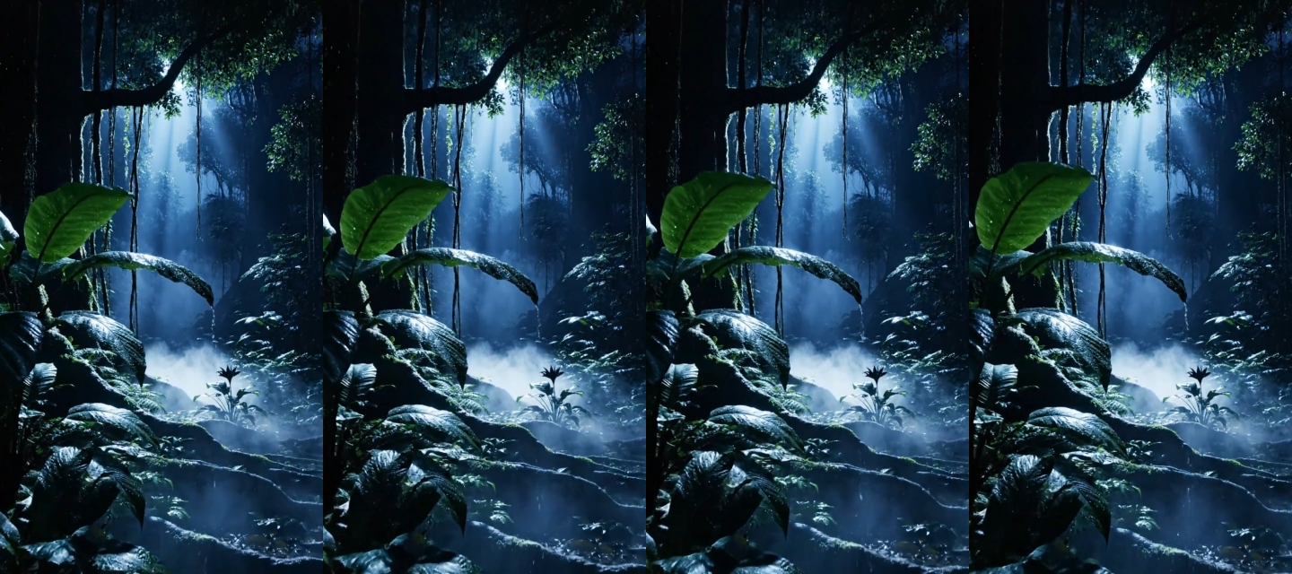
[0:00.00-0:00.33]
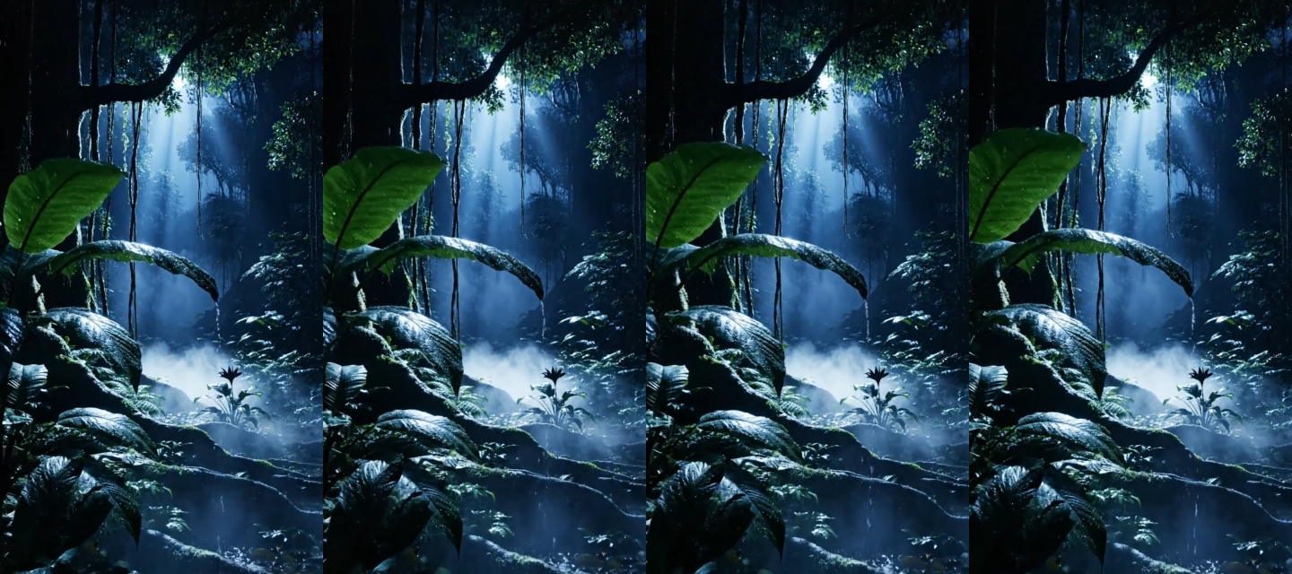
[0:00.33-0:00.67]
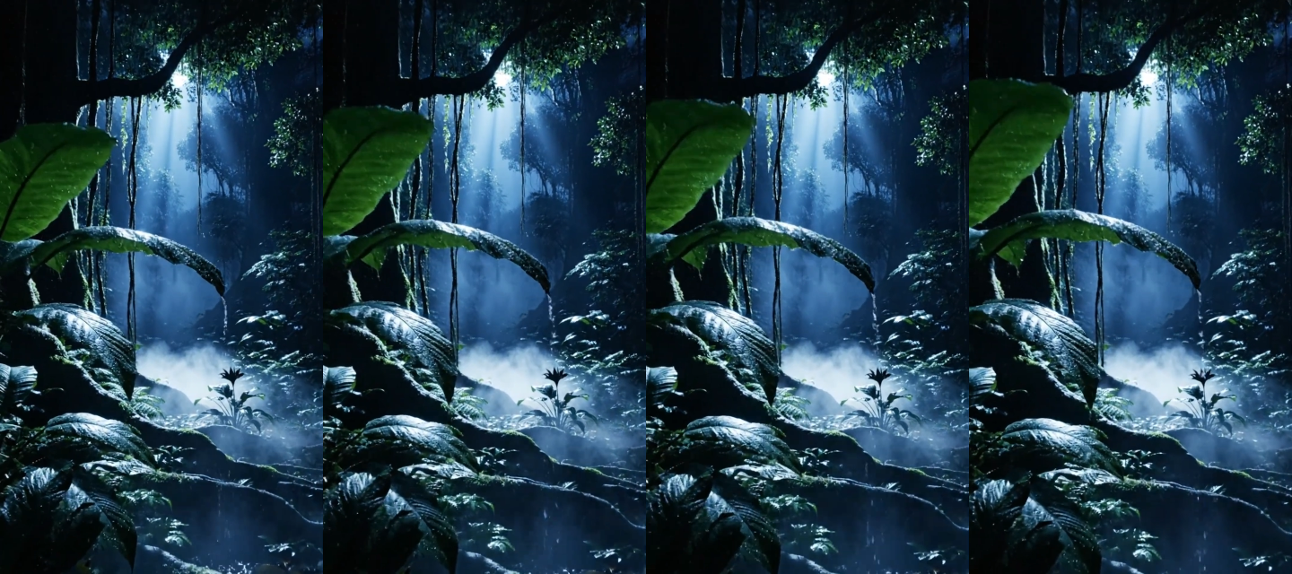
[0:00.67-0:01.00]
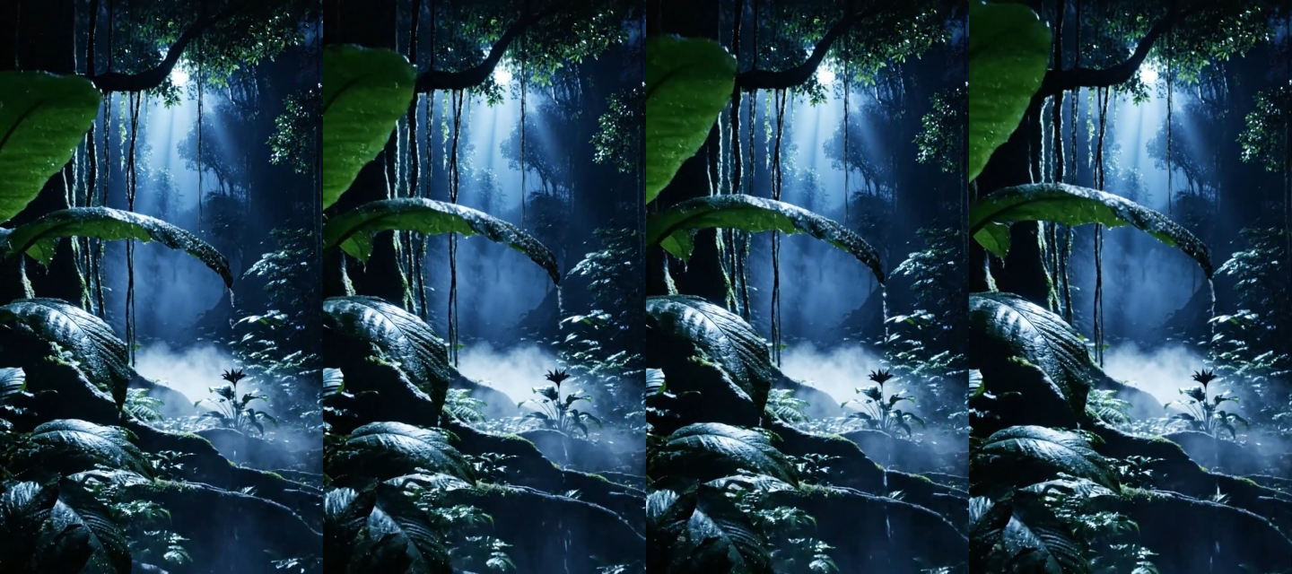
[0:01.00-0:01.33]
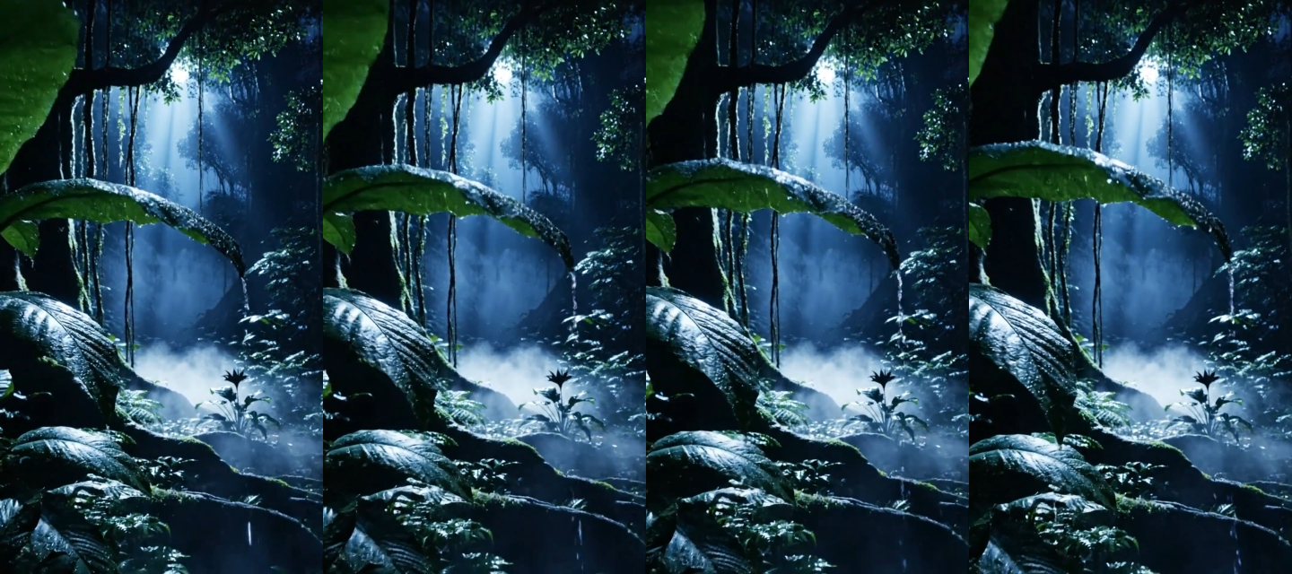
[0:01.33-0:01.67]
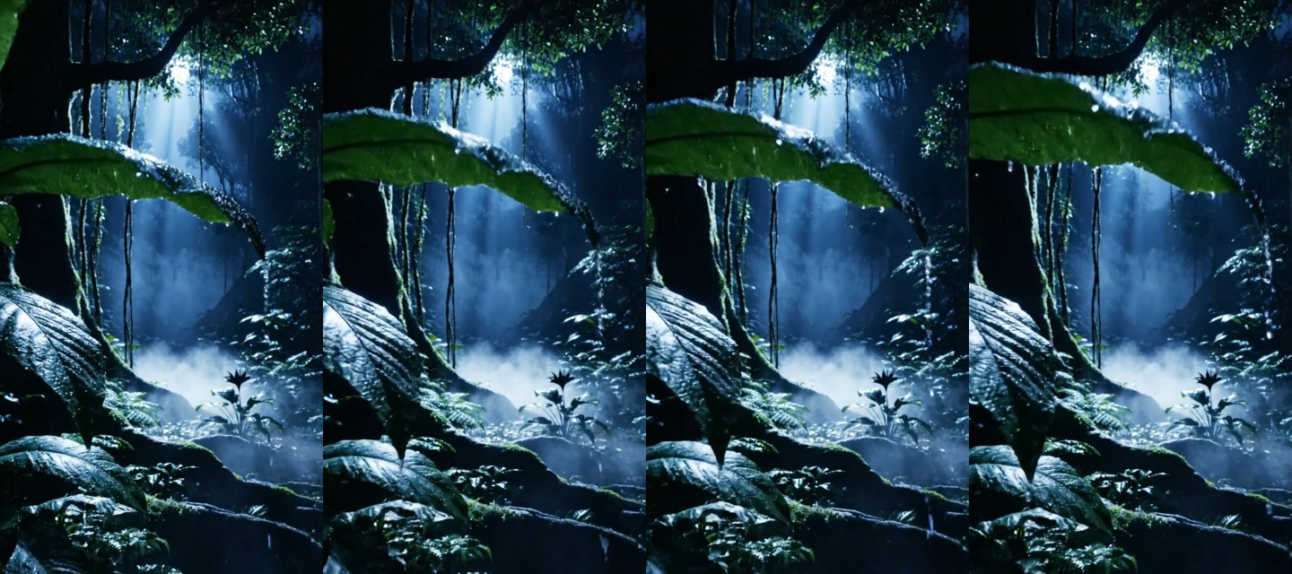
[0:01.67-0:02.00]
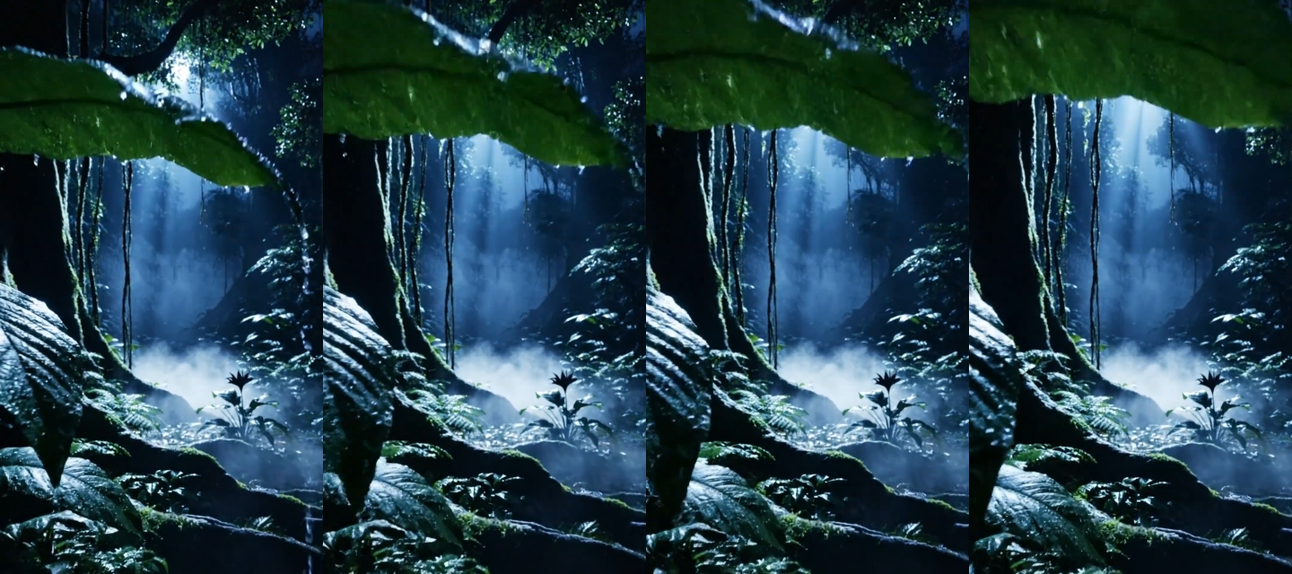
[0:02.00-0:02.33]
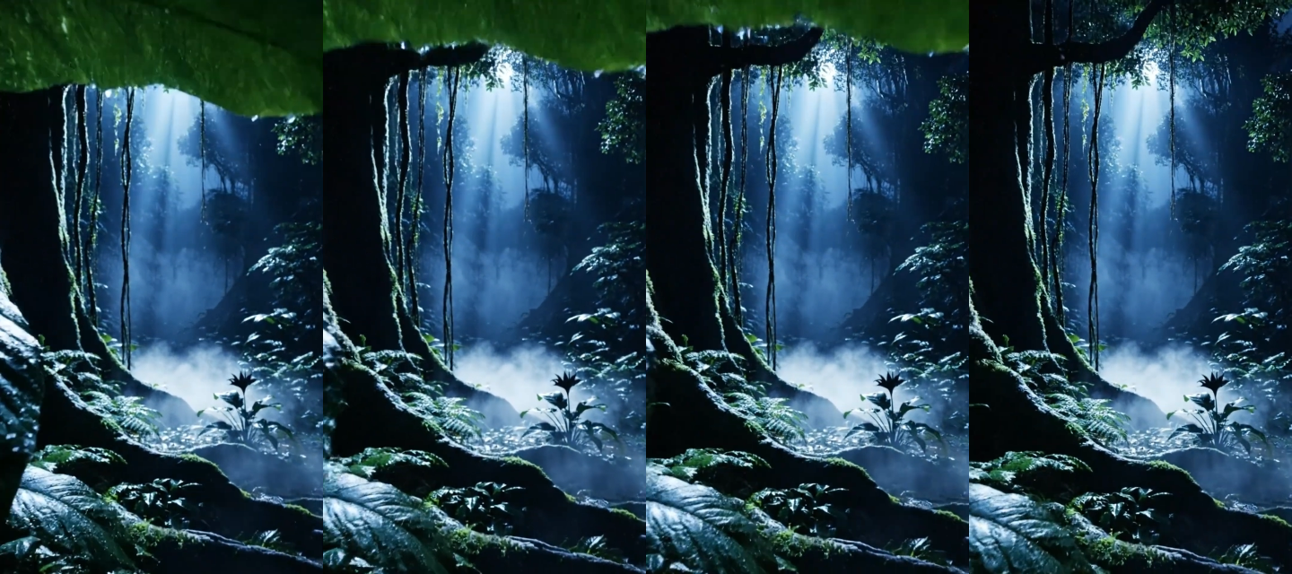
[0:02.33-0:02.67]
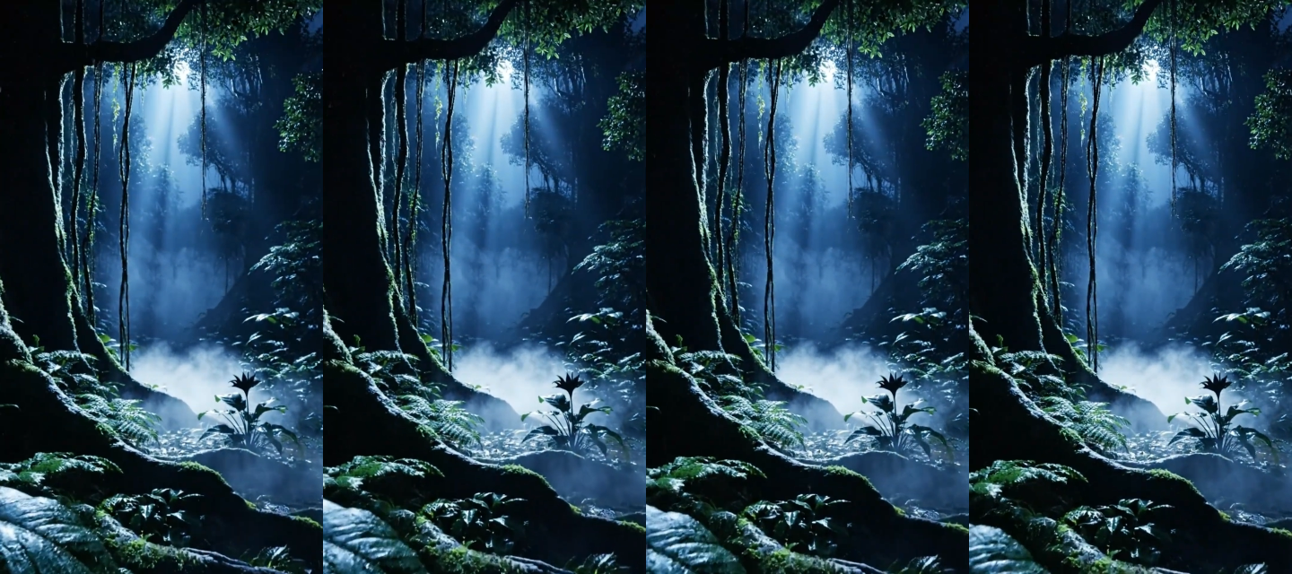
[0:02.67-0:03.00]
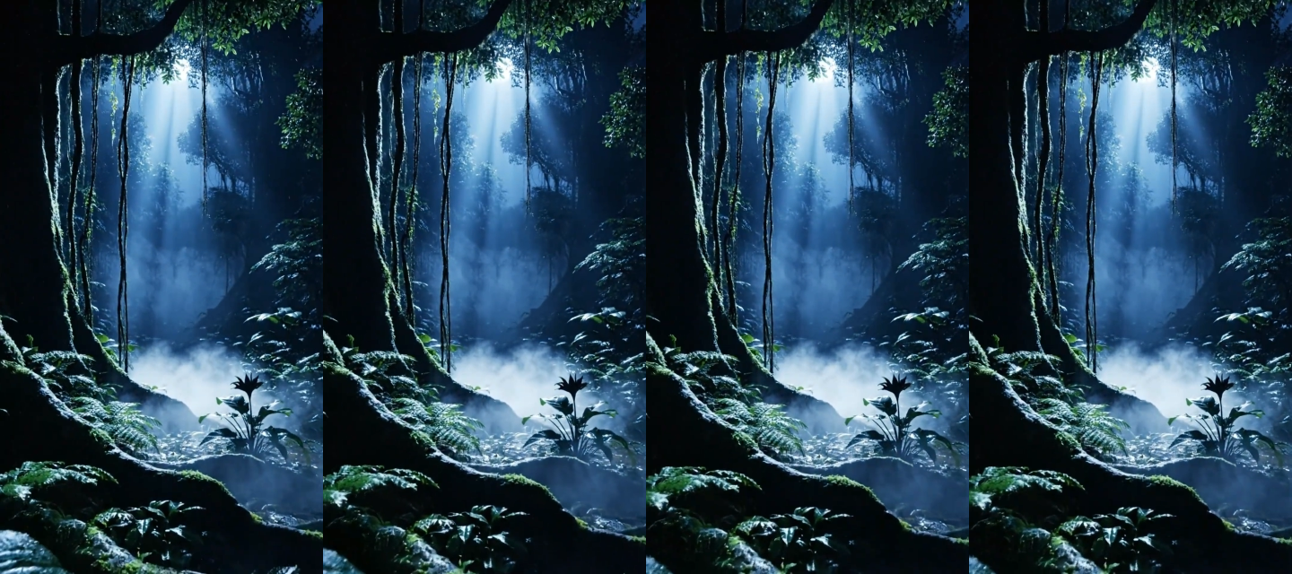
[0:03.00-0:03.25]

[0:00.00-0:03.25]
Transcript: Nobody's mouth can be seen.